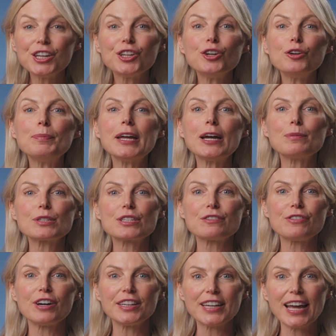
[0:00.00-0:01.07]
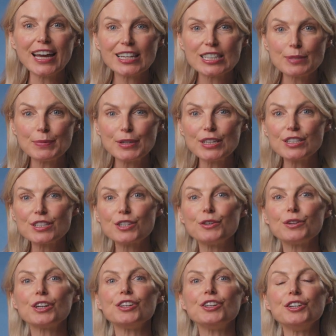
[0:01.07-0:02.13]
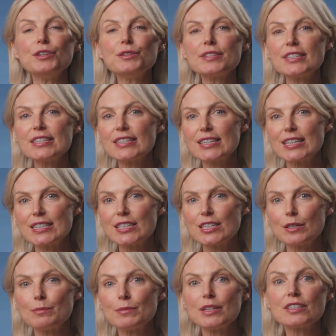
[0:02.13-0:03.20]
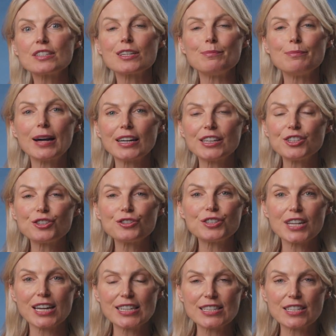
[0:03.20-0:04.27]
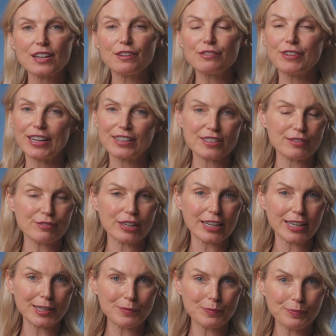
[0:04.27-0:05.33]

you'll be able to find experts who can use this system to manage your data effectively.